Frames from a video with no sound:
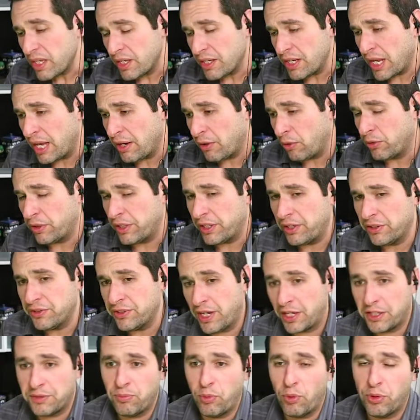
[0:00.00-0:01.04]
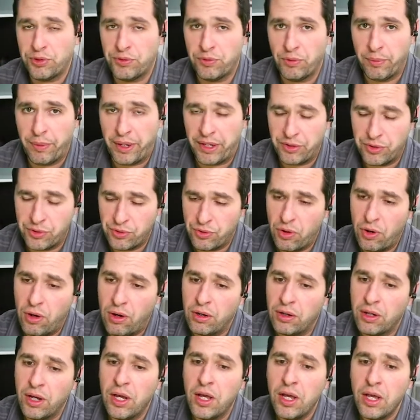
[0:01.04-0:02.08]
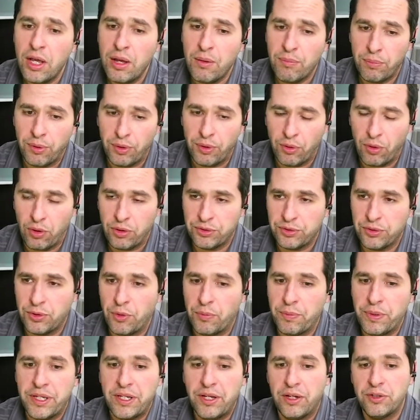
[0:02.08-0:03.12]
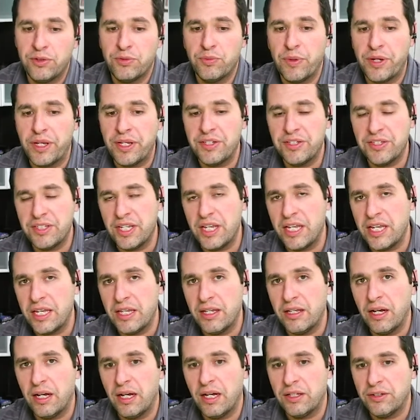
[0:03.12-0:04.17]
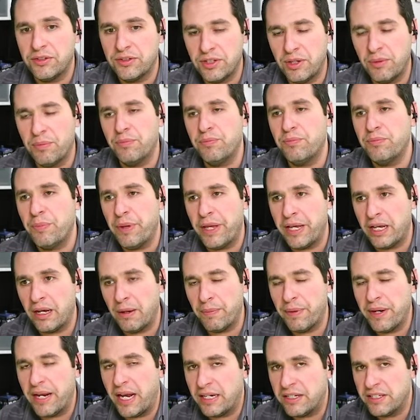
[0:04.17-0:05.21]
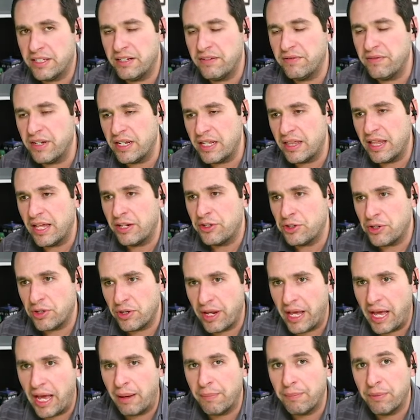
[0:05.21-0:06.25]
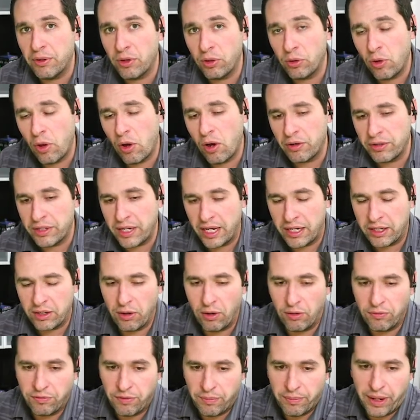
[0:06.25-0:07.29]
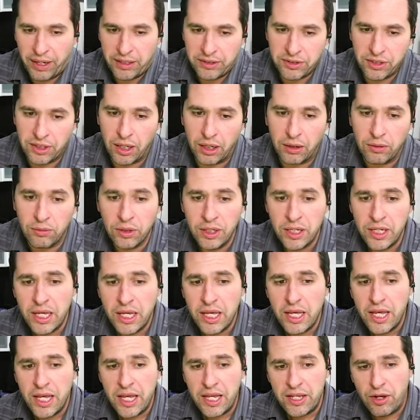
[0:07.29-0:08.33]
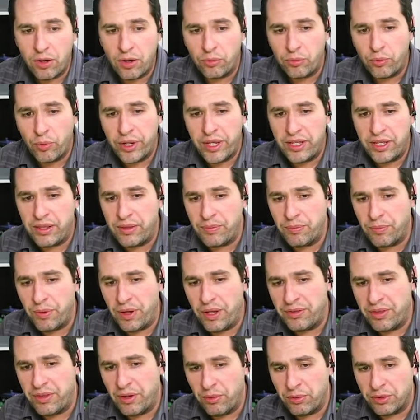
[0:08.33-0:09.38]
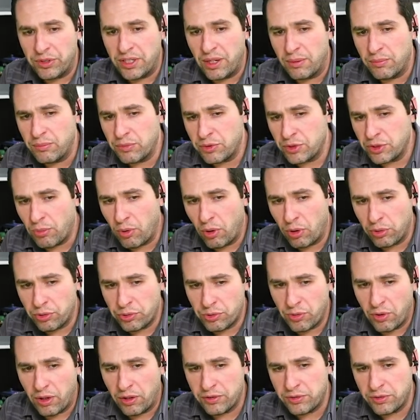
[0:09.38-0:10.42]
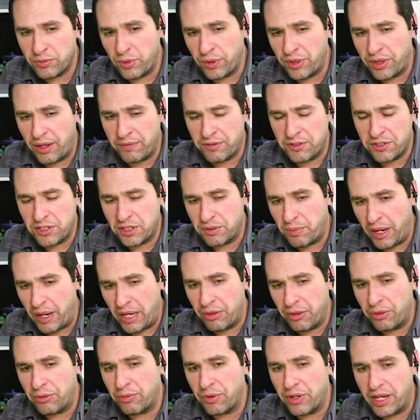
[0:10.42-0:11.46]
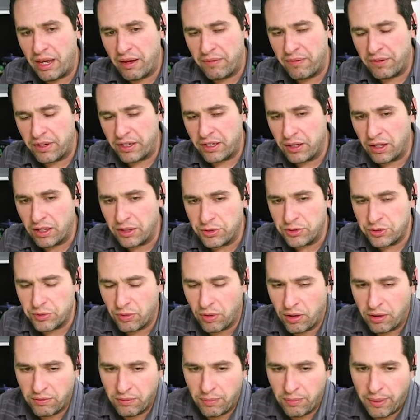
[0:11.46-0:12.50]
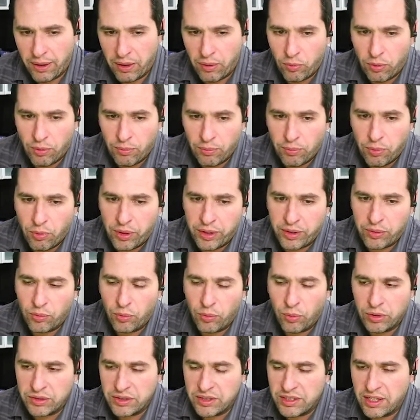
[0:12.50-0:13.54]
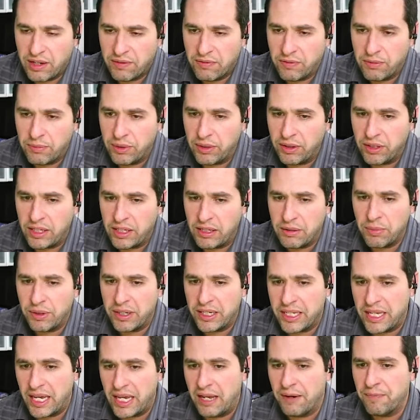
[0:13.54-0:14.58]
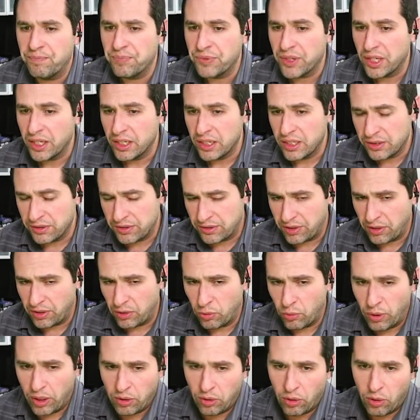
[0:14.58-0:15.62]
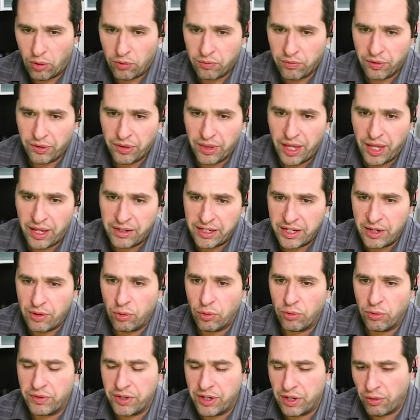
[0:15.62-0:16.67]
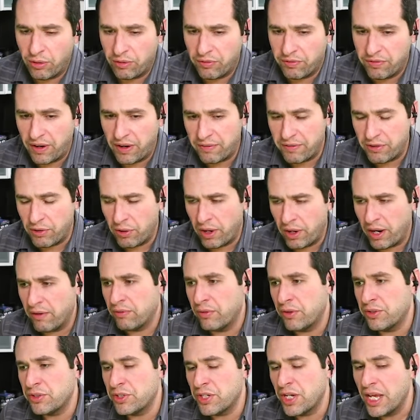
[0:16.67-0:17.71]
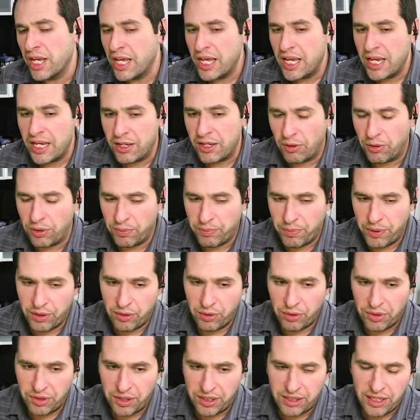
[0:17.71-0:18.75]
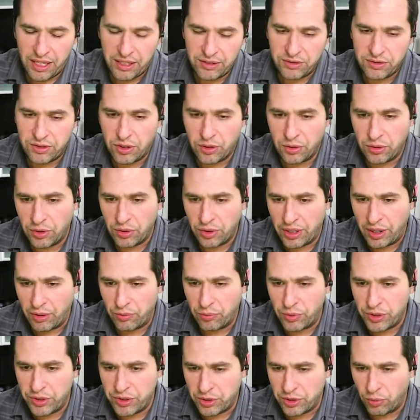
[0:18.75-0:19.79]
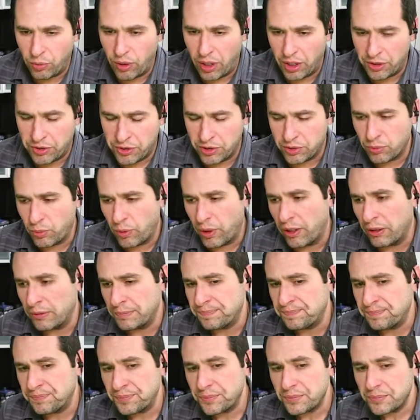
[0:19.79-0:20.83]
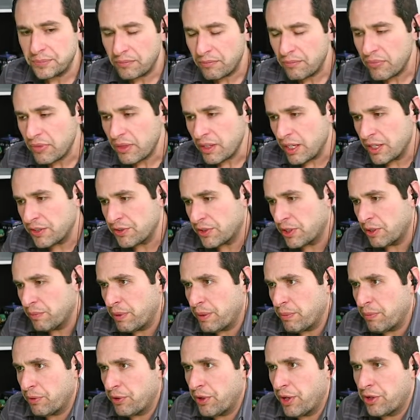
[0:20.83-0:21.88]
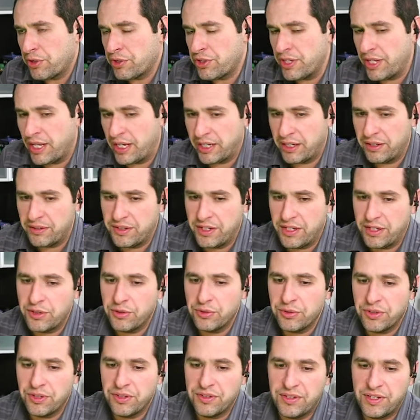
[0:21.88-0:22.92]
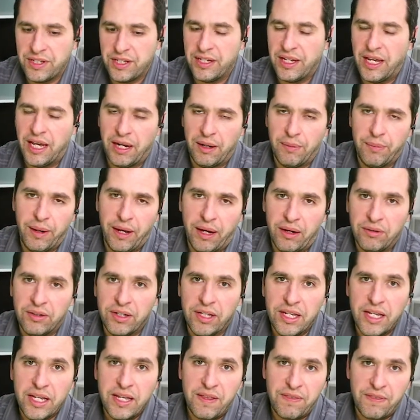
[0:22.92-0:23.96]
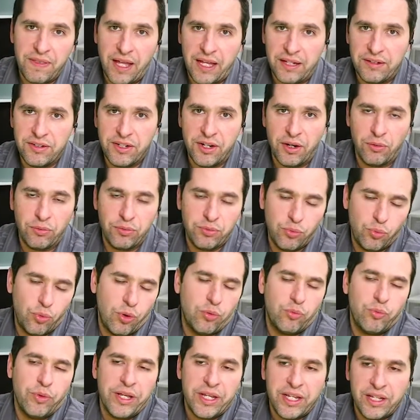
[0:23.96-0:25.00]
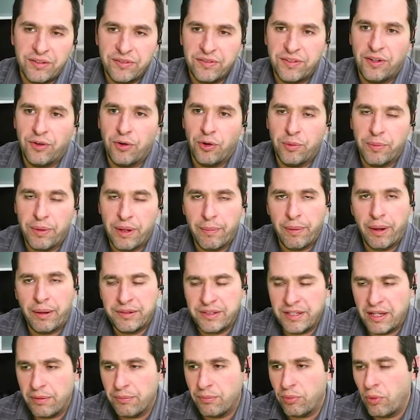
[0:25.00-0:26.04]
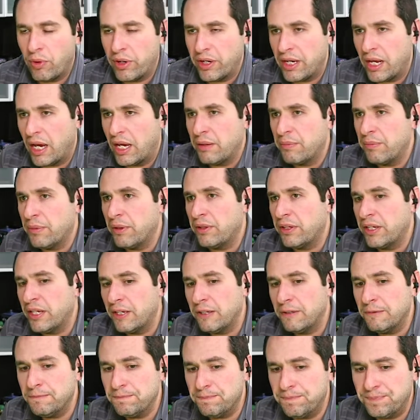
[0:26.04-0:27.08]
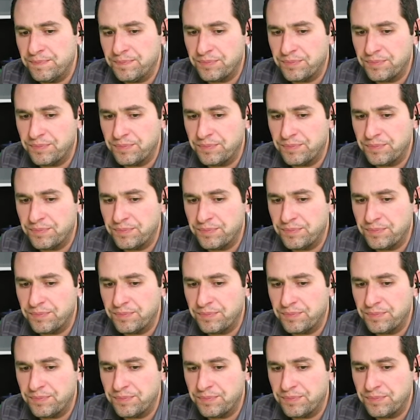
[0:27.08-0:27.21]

not only because exports remain strong, but also because we see uh, some pickup in activity that should happen along that Gulf of Mexico. You know, we there were some small draws with obviously PADD Three having a draw of about 1.17 million, but again, still well over that year over year and five year average. You know, the bigger thing that's going that we should watch as well is going to be production that continues to sit at about that you know what we consider to be about 10.9 million